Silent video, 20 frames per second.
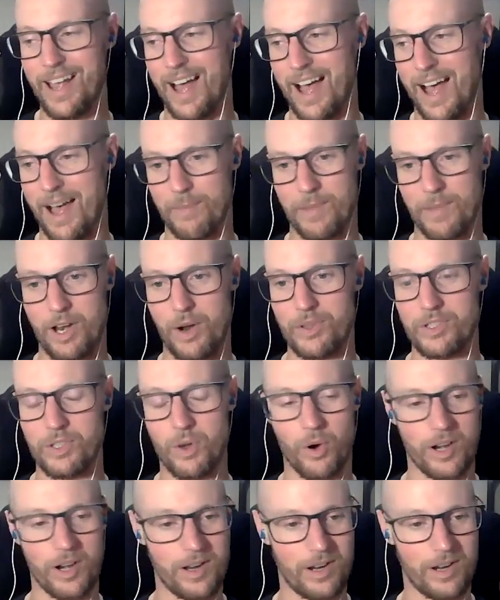And, it's
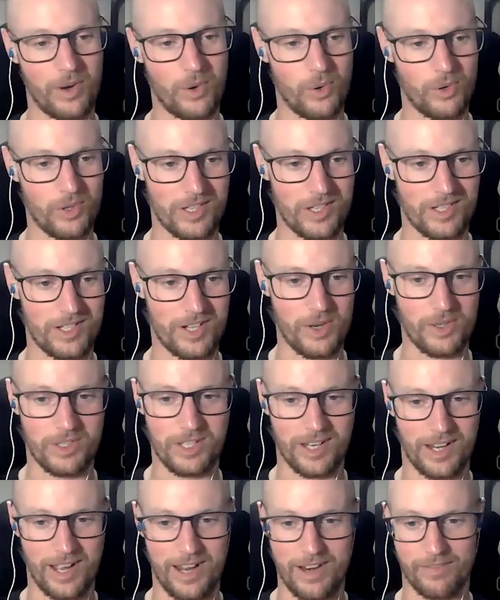not going to cause you
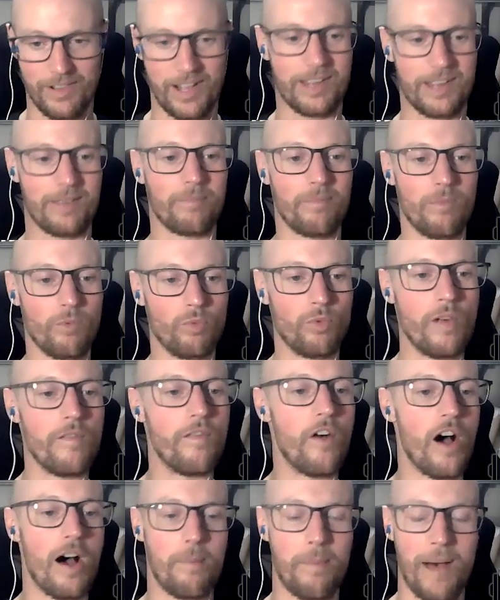to kind of like
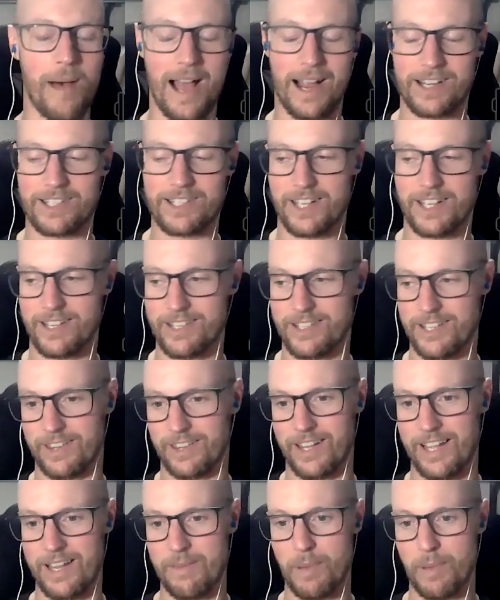revert back so
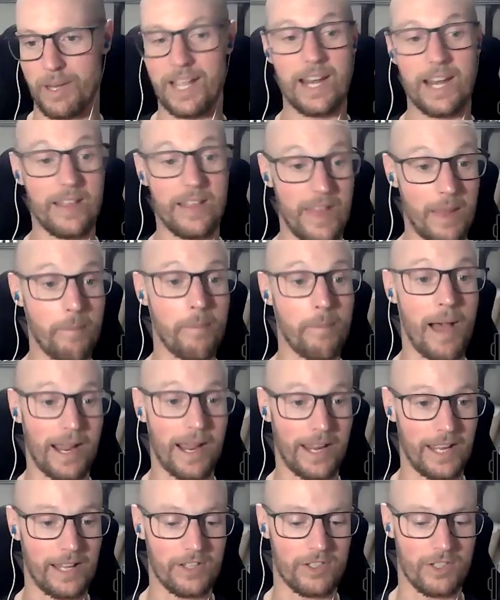suddenly, but getting them
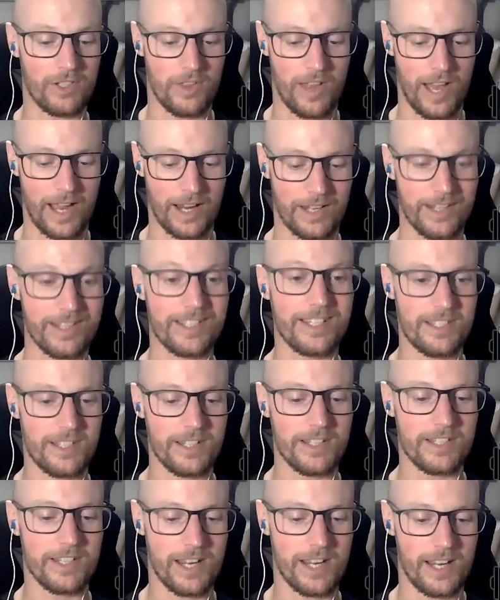back into that
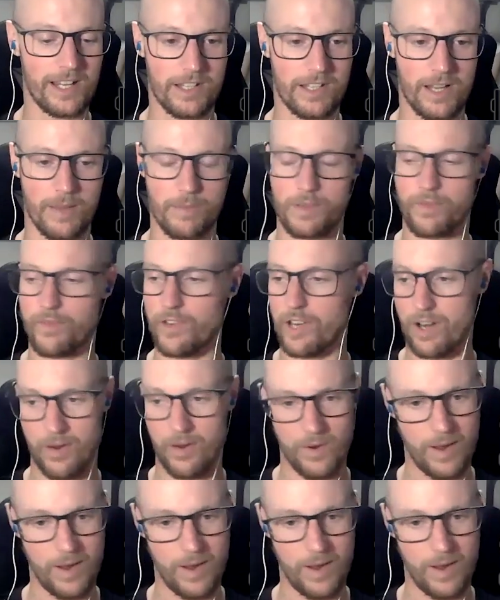consistency in terms of,